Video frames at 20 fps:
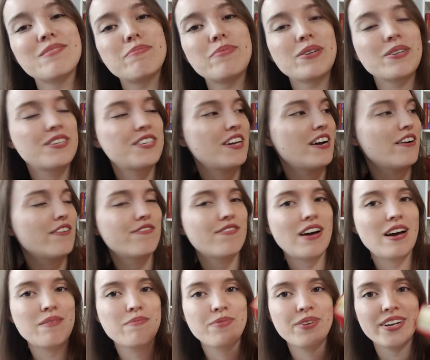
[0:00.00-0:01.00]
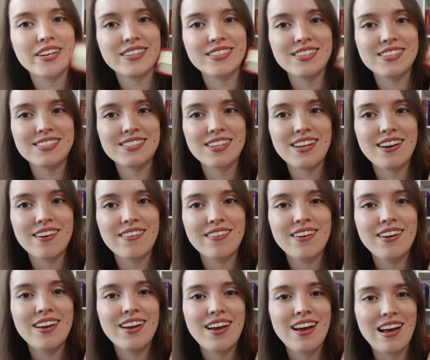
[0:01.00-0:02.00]
the bookshelf. I'm reading this
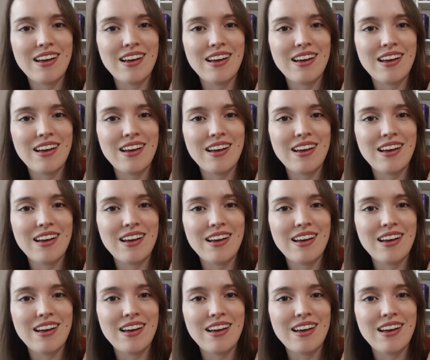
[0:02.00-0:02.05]
now.